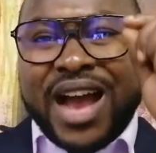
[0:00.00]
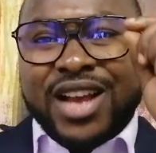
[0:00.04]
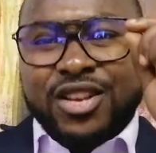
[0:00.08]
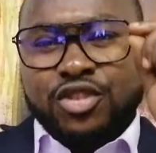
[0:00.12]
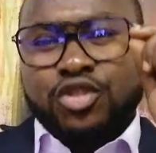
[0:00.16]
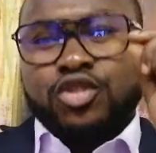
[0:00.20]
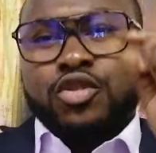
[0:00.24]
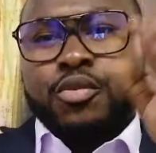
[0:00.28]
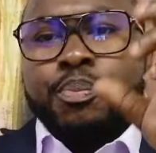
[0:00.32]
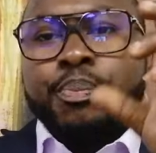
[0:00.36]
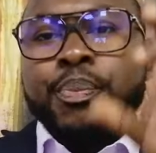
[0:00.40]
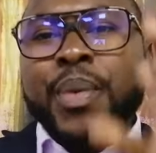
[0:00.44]

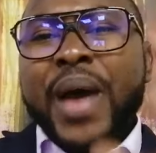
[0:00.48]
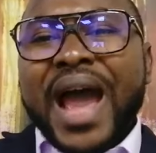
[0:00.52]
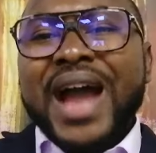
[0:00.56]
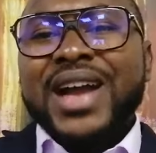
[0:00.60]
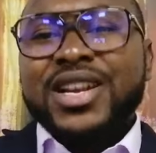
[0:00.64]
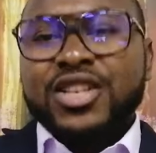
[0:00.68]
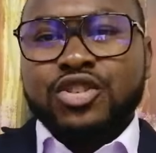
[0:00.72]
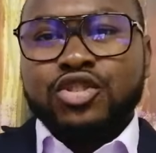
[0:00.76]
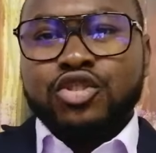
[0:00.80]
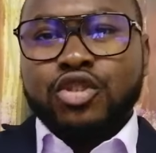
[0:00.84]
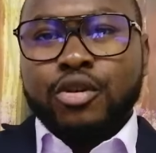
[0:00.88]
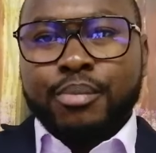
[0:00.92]
As you
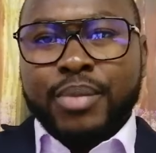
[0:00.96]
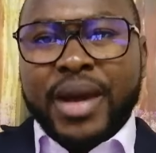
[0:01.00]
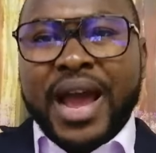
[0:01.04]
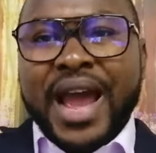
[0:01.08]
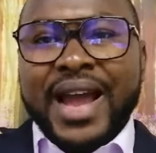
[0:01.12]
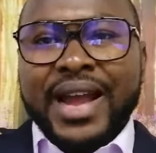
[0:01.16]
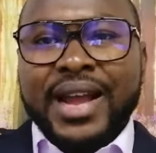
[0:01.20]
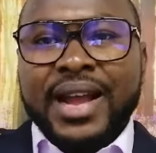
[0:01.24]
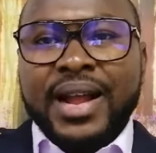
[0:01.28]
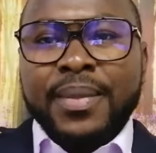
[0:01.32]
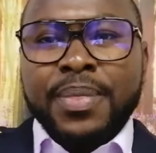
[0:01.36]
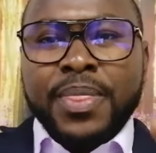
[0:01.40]
pack your
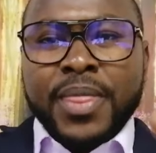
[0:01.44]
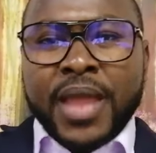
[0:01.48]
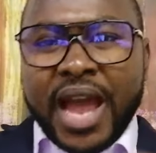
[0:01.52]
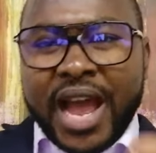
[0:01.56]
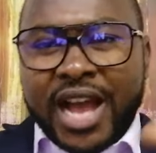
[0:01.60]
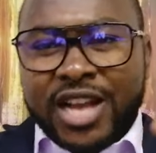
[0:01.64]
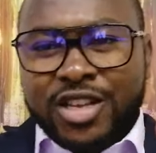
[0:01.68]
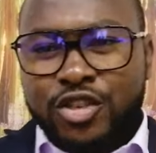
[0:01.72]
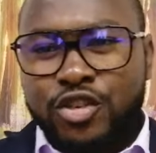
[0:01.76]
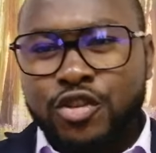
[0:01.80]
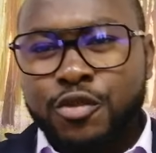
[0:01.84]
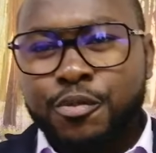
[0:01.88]
bag,
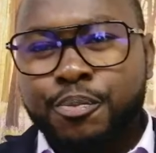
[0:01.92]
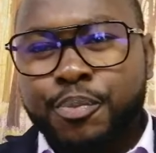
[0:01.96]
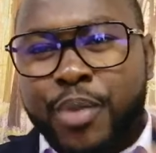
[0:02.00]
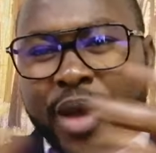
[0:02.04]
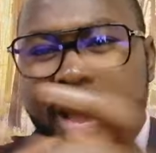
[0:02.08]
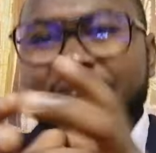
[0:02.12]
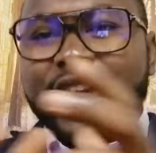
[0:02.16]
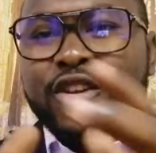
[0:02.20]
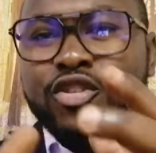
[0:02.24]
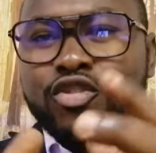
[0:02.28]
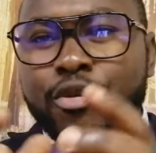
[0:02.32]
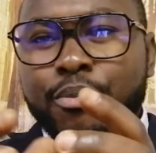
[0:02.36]
as you
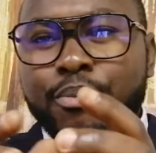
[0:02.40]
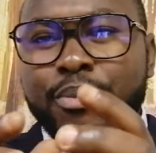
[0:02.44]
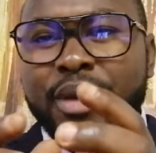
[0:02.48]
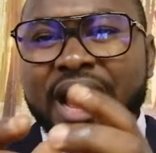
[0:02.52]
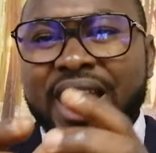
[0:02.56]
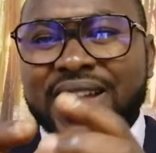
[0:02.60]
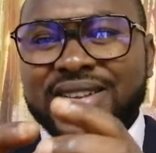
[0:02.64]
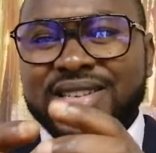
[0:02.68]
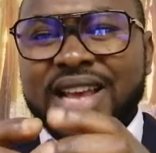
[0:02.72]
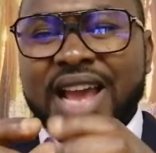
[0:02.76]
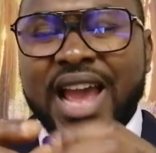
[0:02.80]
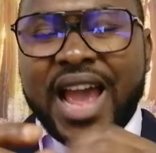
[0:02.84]
pack your
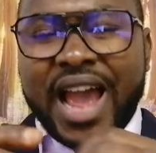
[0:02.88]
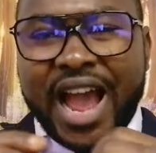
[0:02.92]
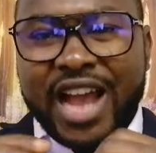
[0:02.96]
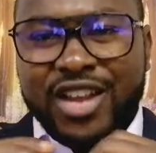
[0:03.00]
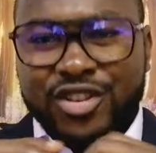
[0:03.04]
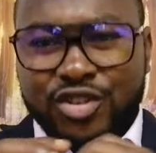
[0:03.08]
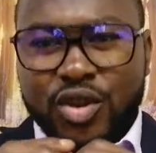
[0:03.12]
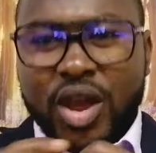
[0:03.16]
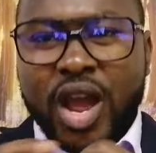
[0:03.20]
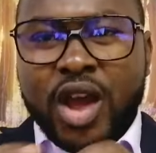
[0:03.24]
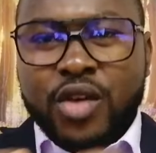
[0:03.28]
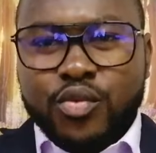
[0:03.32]
bags,
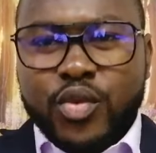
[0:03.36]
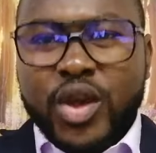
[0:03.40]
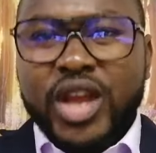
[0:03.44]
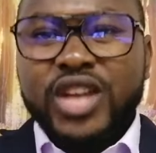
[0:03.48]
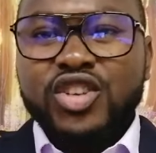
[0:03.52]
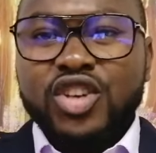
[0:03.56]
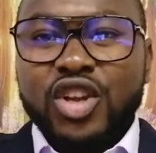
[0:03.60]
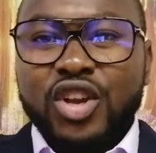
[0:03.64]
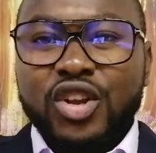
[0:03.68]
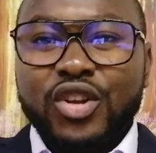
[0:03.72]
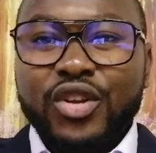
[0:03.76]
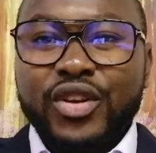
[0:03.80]
as you
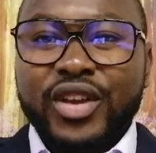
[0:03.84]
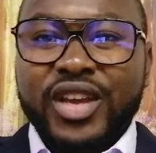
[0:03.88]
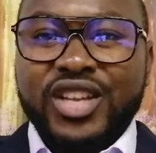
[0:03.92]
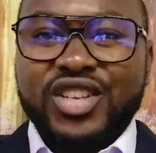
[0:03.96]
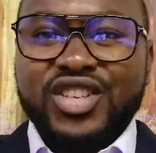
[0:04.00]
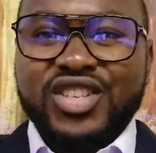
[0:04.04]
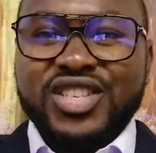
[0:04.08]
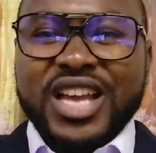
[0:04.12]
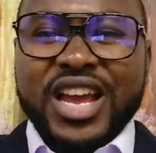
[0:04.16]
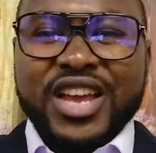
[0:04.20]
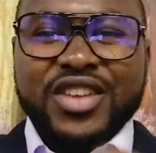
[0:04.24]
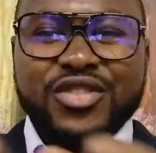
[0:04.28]
arrange your
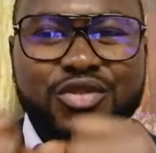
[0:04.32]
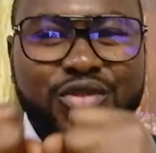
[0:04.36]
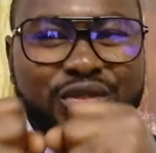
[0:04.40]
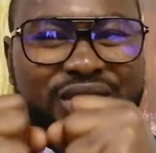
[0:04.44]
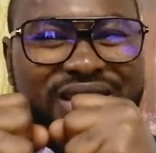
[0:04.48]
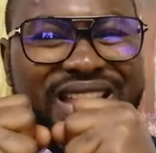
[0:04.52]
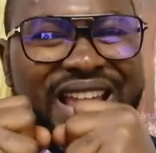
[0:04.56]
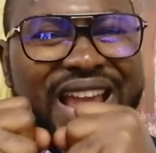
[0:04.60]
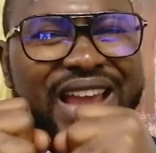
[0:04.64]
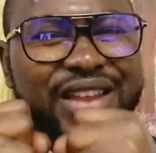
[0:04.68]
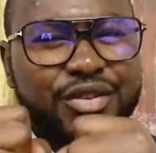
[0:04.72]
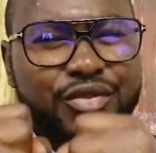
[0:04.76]
luggages, and you
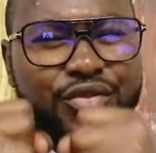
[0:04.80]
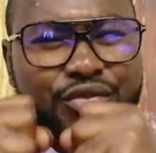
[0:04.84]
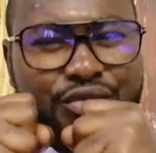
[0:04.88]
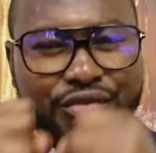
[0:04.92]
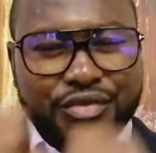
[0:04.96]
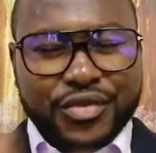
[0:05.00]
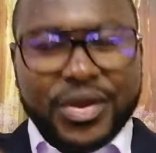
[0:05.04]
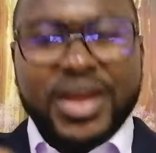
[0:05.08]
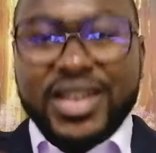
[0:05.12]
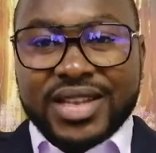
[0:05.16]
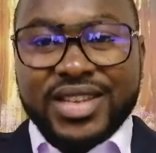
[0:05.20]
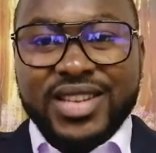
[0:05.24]
get
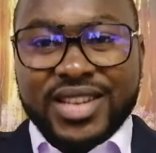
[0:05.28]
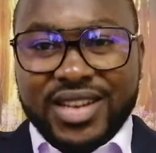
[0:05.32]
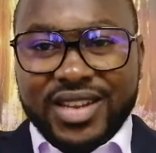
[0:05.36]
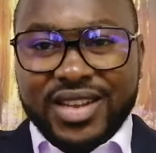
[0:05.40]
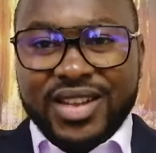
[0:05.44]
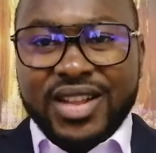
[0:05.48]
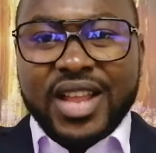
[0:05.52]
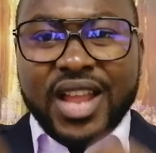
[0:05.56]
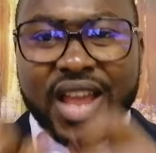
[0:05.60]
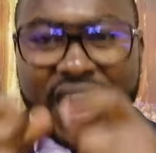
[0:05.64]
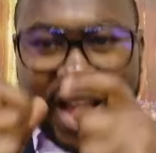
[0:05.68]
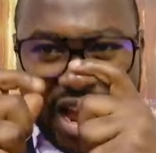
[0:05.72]

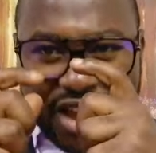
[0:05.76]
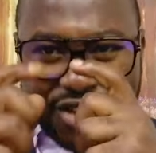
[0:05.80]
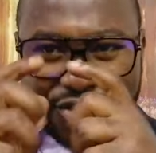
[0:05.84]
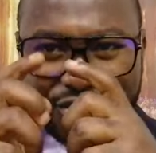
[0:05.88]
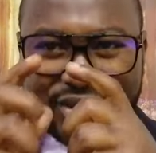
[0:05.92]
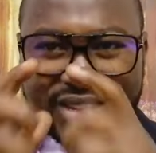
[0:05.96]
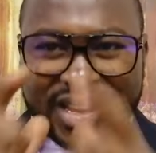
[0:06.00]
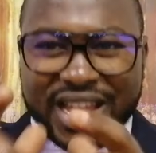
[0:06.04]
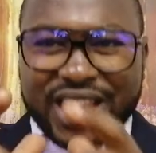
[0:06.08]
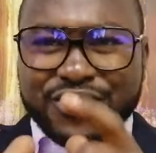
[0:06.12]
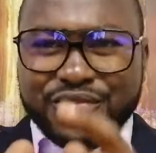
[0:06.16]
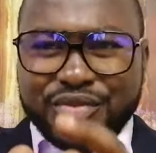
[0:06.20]
ready,
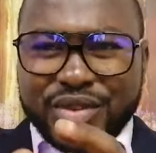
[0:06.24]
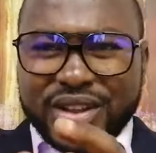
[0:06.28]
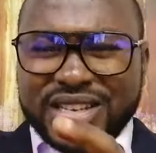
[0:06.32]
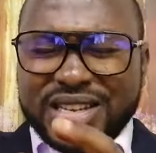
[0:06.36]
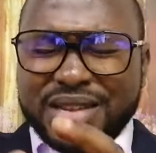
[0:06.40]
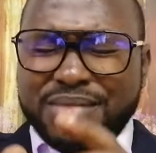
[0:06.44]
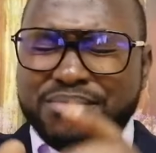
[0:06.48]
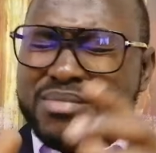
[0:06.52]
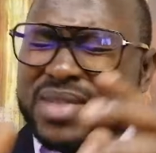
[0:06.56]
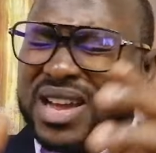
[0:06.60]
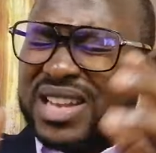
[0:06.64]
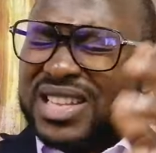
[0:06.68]

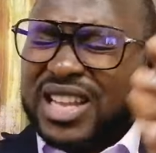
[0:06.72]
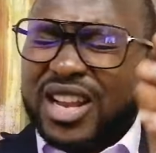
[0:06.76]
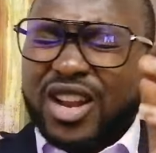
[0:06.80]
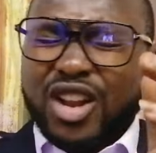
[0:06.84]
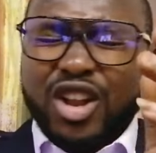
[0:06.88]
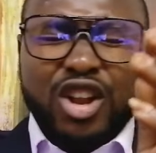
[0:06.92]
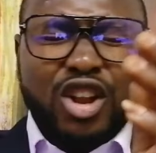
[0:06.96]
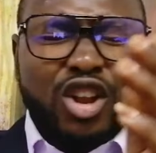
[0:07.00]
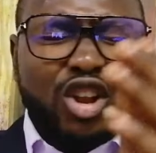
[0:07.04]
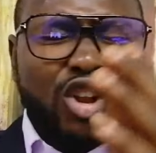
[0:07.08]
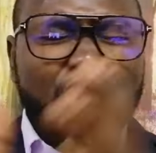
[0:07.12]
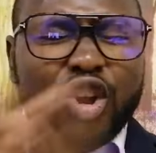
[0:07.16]
may the
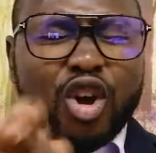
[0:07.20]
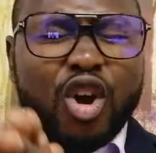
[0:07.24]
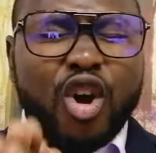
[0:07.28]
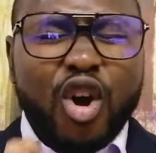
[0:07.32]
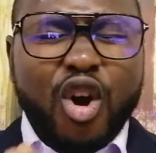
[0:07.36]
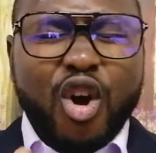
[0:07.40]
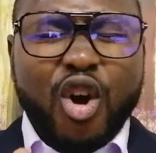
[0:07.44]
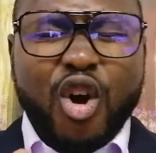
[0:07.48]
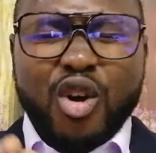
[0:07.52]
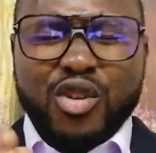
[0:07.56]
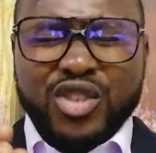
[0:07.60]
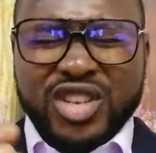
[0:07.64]

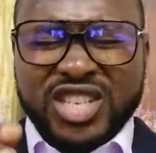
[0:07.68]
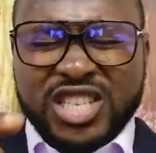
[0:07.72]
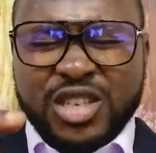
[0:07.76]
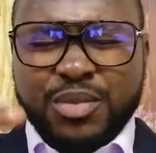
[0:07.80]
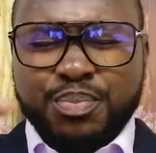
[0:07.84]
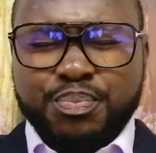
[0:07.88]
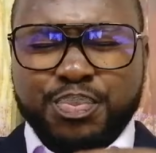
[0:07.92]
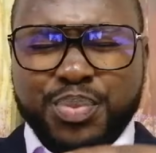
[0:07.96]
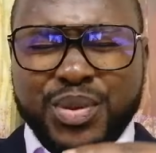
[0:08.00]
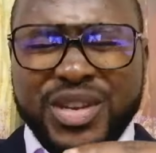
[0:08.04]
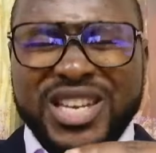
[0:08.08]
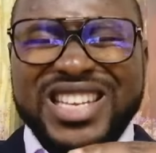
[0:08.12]
Lord
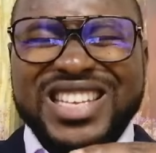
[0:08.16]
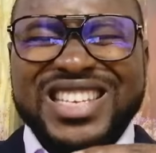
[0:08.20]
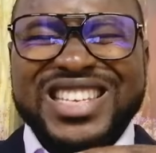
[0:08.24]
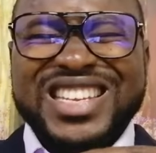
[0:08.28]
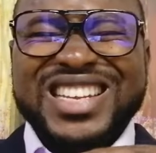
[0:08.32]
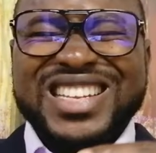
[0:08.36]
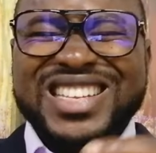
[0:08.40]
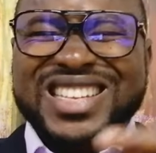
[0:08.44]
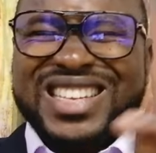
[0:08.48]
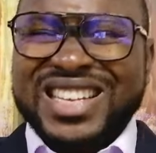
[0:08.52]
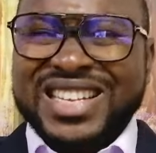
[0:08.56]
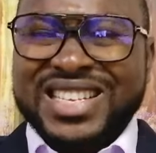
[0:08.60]
speed the